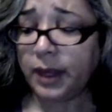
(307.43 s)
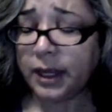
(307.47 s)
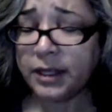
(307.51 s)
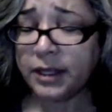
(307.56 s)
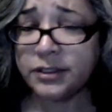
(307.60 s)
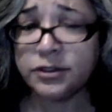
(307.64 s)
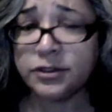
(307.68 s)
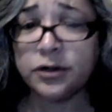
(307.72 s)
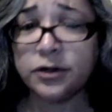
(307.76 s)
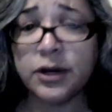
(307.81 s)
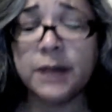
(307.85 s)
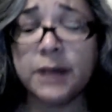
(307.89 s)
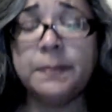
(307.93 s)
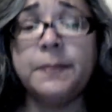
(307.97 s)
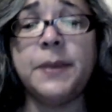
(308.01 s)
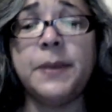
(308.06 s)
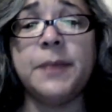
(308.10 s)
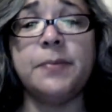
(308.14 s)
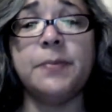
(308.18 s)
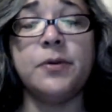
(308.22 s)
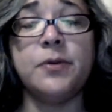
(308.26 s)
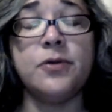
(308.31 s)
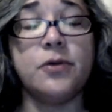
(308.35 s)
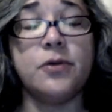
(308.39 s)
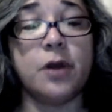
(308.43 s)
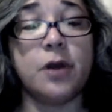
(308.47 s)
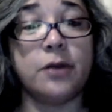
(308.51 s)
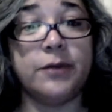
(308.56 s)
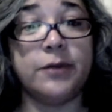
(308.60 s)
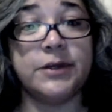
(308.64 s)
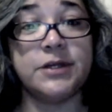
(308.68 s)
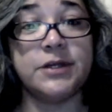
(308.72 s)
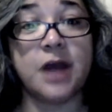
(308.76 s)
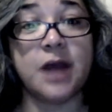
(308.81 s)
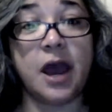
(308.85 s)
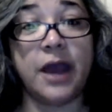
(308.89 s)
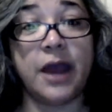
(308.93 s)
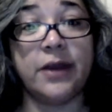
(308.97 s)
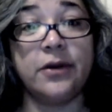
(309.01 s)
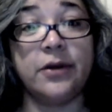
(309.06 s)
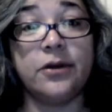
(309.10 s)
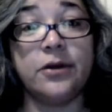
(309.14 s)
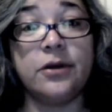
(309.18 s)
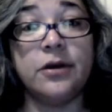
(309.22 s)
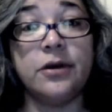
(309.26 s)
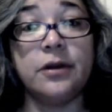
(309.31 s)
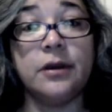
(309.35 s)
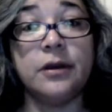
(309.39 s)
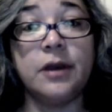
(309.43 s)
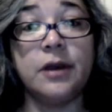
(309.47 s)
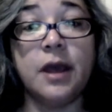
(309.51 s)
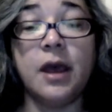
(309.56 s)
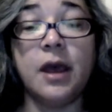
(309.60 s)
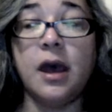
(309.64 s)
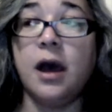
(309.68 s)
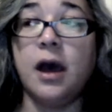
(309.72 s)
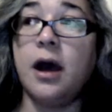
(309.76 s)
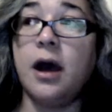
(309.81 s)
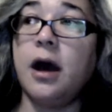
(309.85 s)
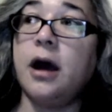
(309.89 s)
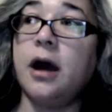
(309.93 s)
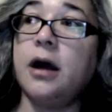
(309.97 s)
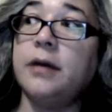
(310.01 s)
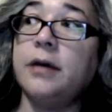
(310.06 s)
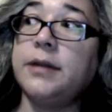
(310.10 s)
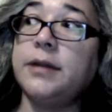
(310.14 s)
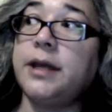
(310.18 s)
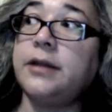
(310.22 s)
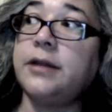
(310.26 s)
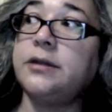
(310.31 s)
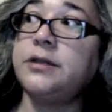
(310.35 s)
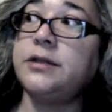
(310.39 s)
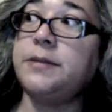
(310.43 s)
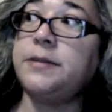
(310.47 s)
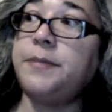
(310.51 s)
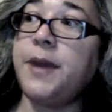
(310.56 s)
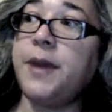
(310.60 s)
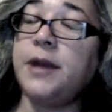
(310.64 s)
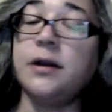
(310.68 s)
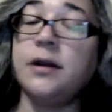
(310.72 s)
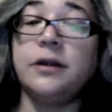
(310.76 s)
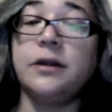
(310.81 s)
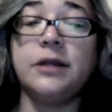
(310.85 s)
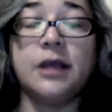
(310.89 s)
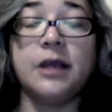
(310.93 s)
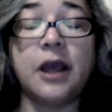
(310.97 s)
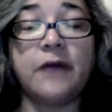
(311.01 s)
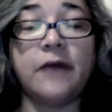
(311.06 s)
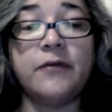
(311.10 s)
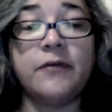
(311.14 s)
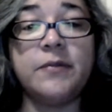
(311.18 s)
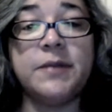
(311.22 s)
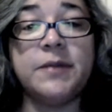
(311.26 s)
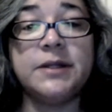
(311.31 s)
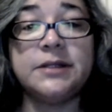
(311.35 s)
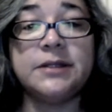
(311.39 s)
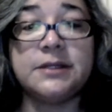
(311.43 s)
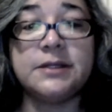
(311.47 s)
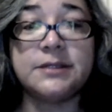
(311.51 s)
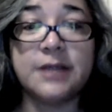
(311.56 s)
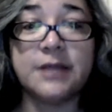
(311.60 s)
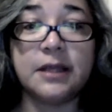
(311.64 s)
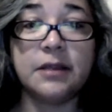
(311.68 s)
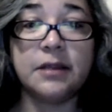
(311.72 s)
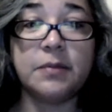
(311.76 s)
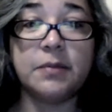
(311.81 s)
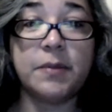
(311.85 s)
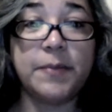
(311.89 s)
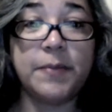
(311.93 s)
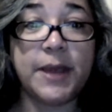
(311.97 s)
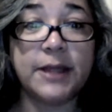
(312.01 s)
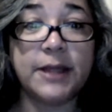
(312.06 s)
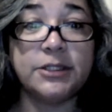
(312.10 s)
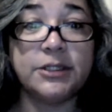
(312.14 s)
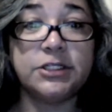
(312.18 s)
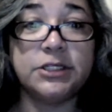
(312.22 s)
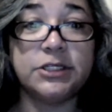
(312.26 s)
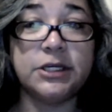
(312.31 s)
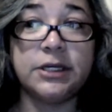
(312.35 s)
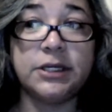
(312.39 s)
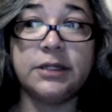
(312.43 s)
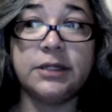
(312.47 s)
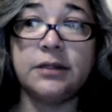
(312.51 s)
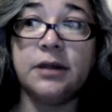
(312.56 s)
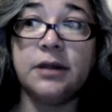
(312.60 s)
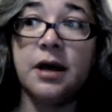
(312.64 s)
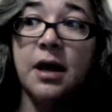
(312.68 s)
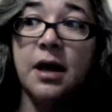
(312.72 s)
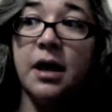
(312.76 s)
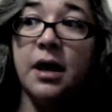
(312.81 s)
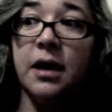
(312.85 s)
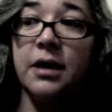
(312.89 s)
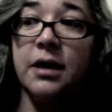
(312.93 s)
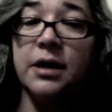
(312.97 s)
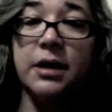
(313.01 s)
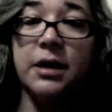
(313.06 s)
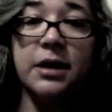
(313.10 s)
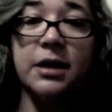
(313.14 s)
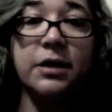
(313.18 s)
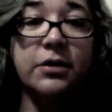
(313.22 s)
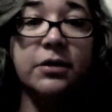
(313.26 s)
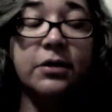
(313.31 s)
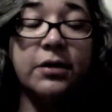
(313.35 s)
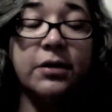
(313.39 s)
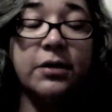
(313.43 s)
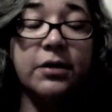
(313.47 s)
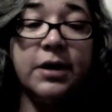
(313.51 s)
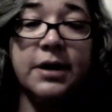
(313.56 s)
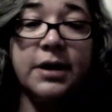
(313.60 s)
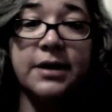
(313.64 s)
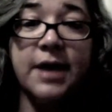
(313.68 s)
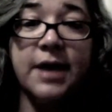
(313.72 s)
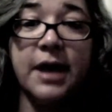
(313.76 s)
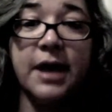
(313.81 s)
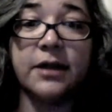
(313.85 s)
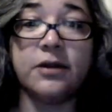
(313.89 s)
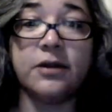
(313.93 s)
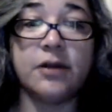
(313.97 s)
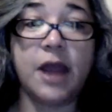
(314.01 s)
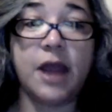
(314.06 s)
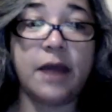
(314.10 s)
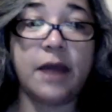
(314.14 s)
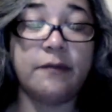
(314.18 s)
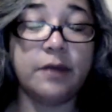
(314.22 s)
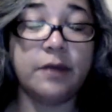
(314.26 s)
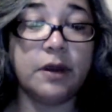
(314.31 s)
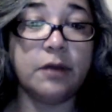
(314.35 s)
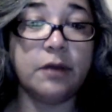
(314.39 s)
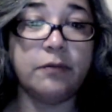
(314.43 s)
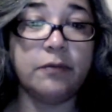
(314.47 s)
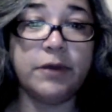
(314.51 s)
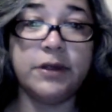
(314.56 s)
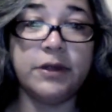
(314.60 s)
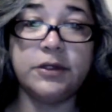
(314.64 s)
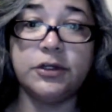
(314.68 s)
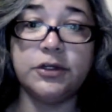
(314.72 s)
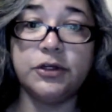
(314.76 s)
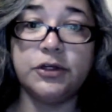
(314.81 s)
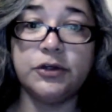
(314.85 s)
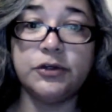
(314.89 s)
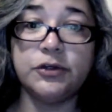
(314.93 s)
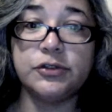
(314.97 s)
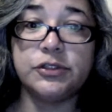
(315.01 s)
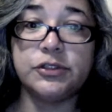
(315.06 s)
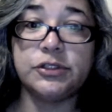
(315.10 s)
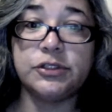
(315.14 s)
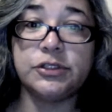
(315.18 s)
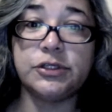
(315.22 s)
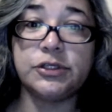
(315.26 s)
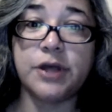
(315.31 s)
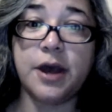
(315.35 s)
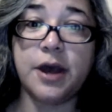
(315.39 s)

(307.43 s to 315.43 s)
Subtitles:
It's hurting people who are retired, that depend on the government to send them a pension, either in that they're having a reduced